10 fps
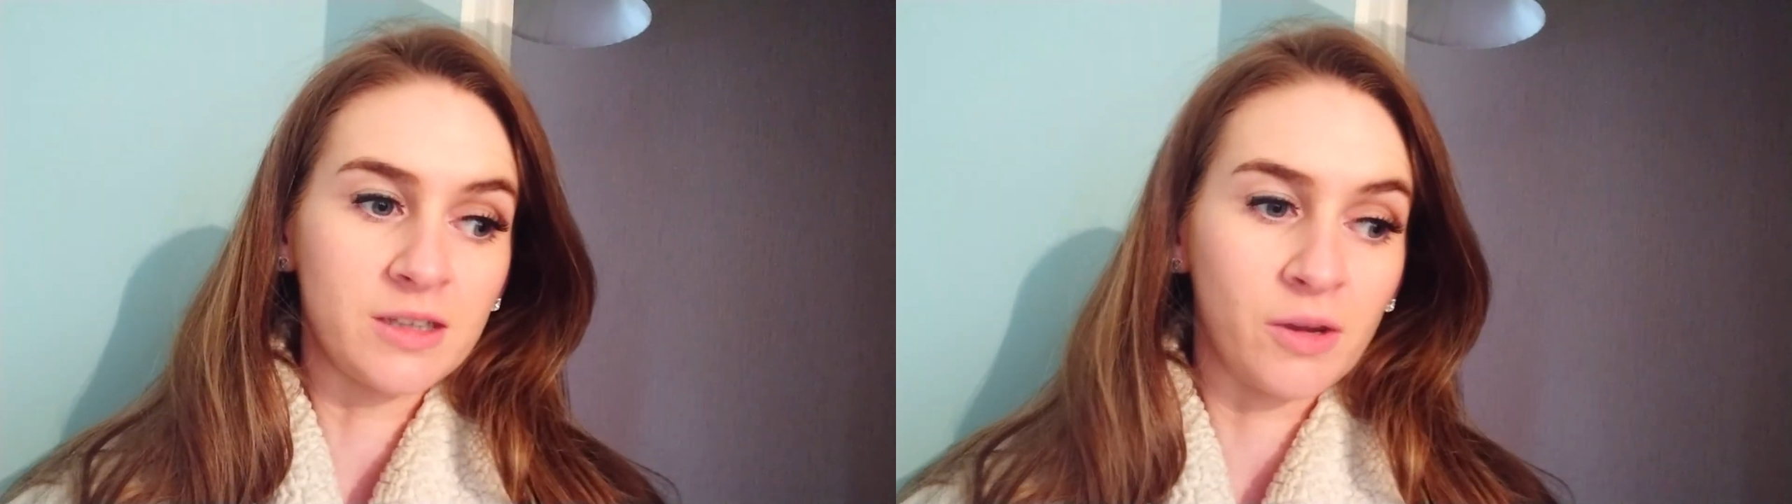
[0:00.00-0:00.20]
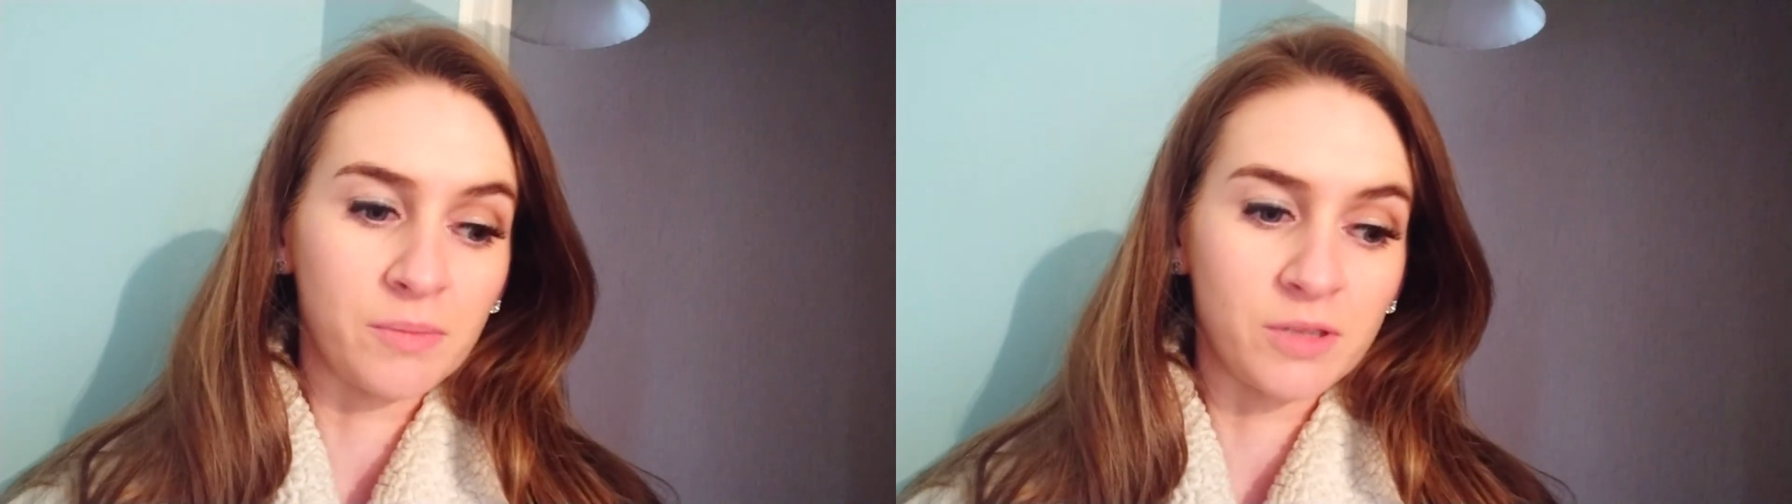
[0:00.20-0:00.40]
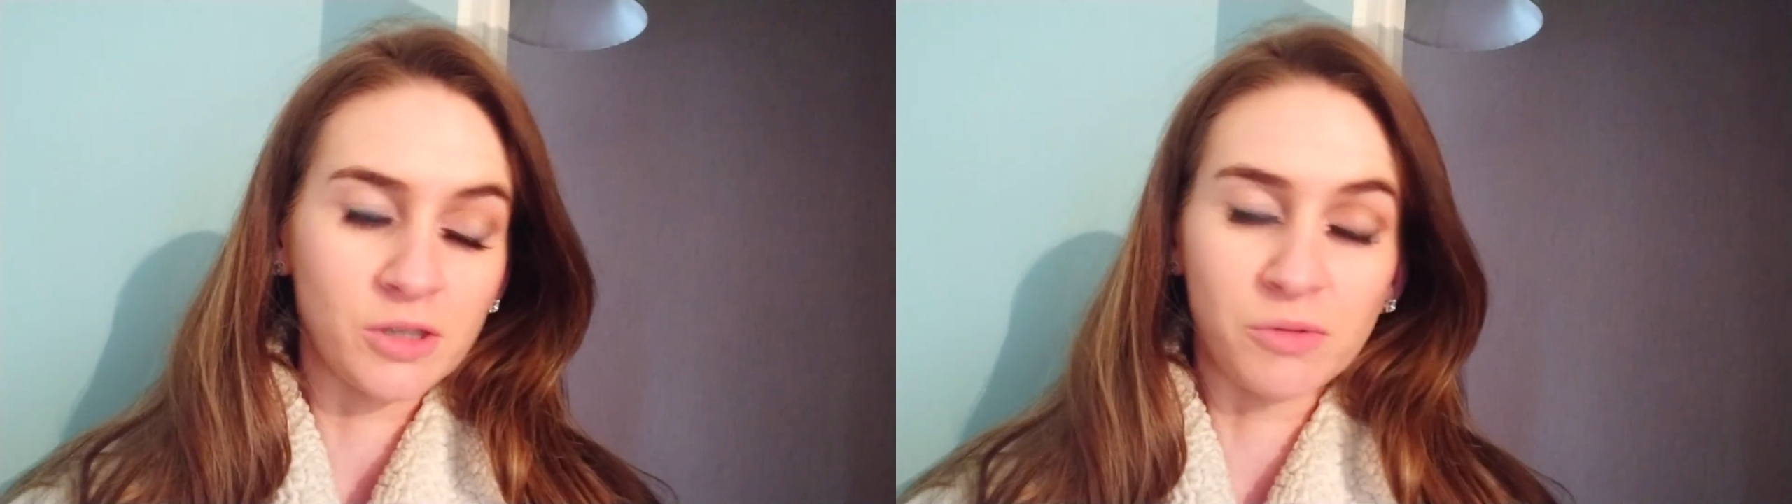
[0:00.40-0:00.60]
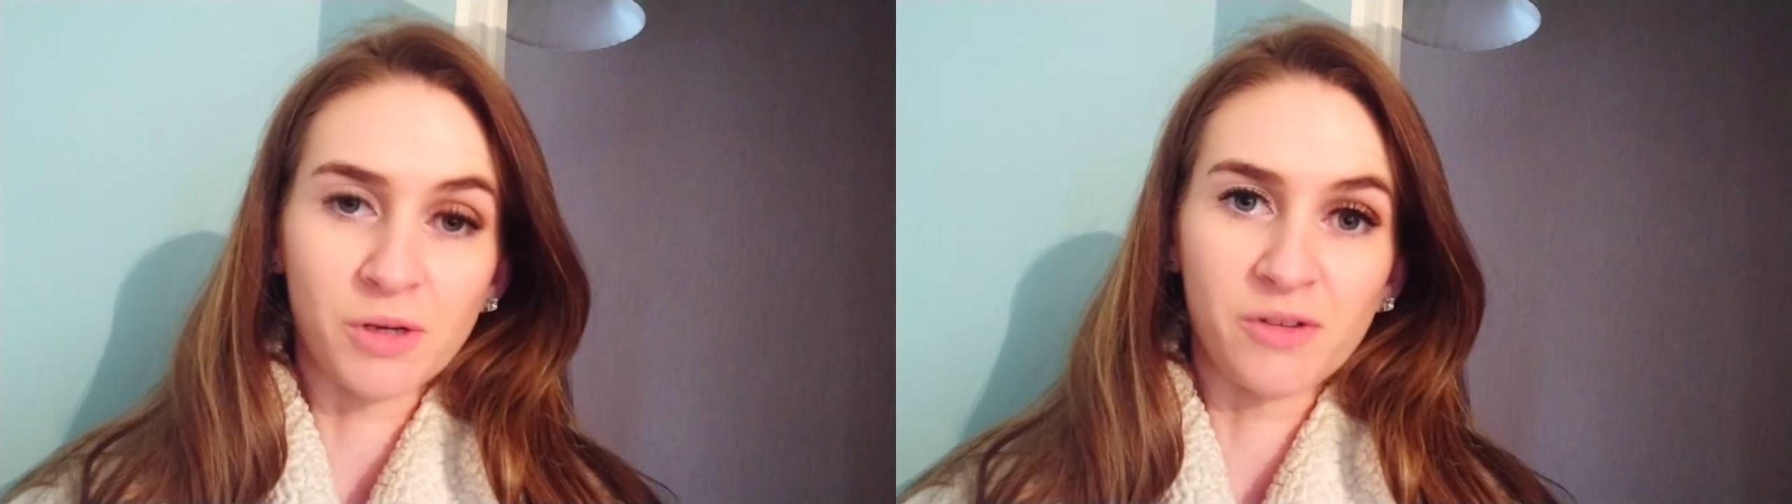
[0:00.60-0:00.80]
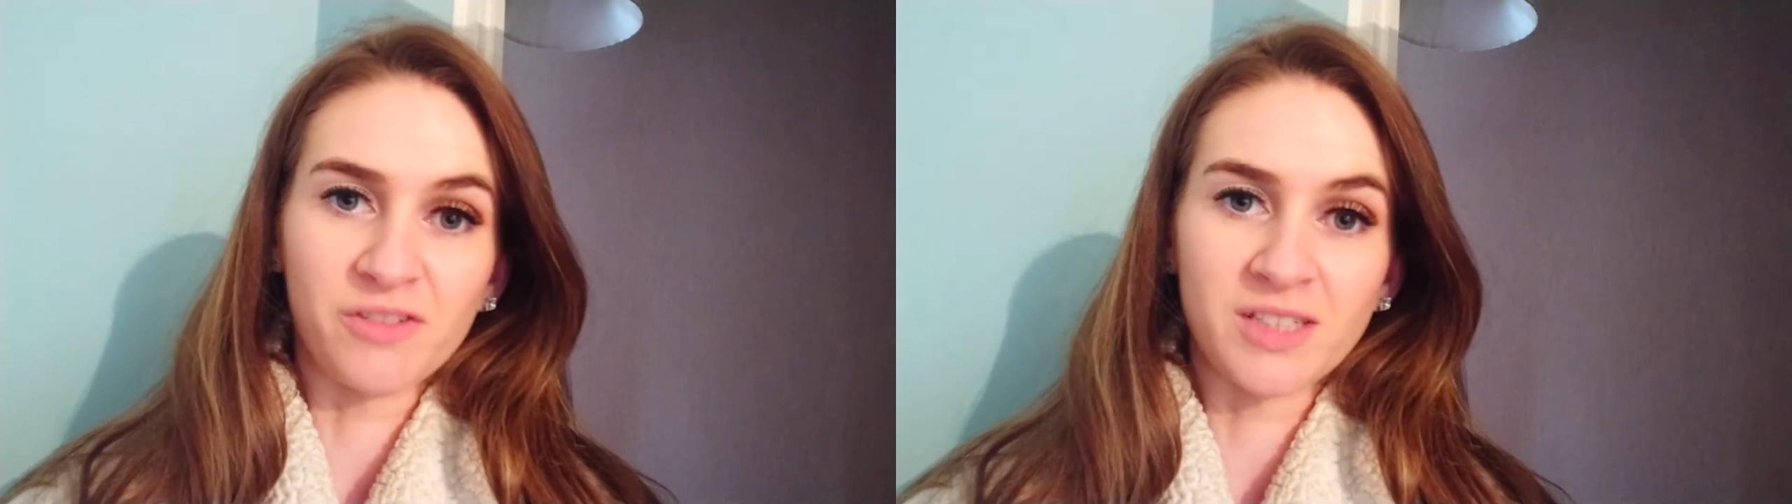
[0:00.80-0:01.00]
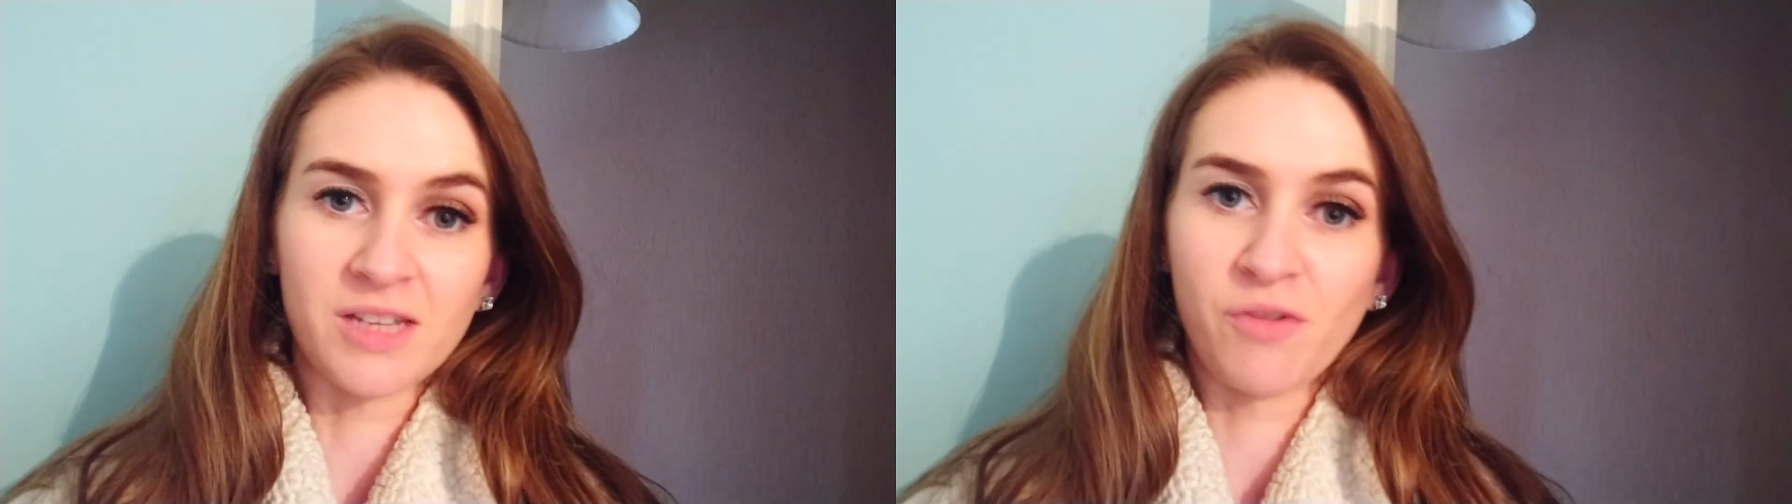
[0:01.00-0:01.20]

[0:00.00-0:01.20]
So I don't know if it's